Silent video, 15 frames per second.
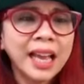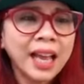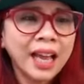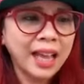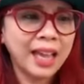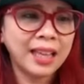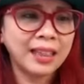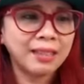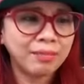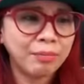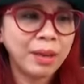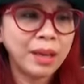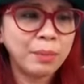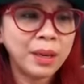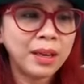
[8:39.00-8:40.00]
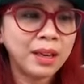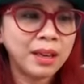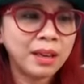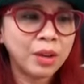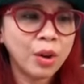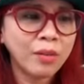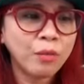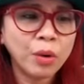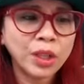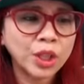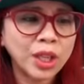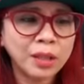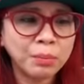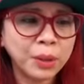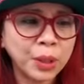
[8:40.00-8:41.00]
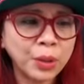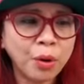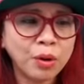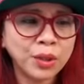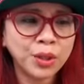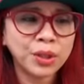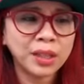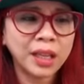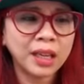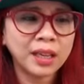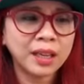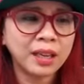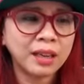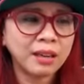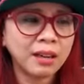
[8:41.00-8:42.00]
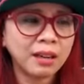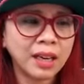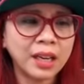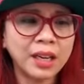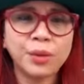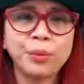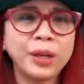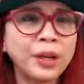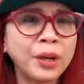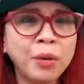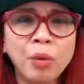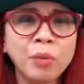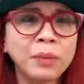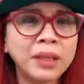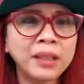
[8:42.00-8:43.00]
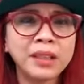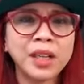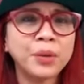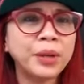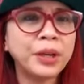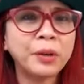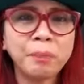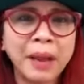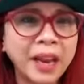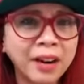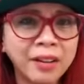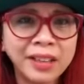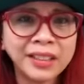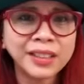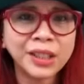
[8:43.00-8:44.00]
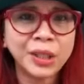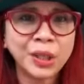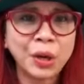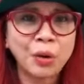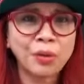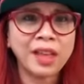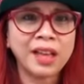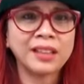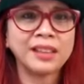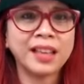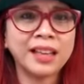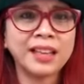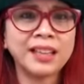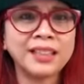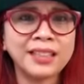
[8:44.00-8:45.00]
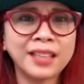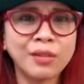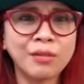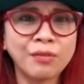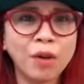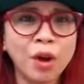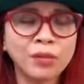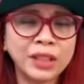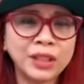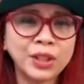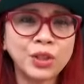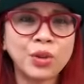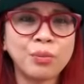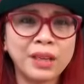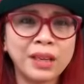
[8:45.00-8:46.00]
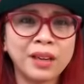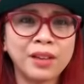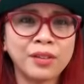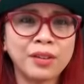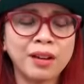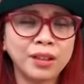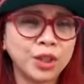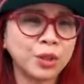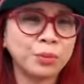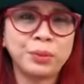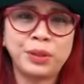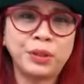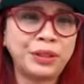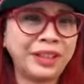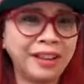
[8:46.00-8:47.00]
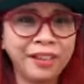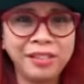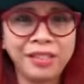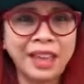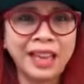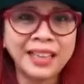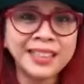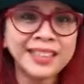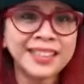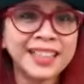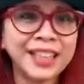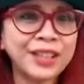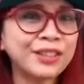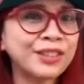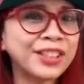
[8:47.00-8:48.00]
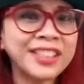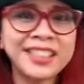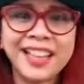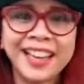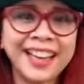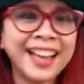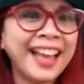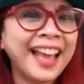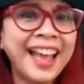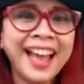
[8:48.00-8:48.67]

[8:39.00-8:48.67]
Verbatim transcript: and maybe you have one child but you're also like a career woman a career parent you know that like is involved in so many other entrepreneurial things like you're just like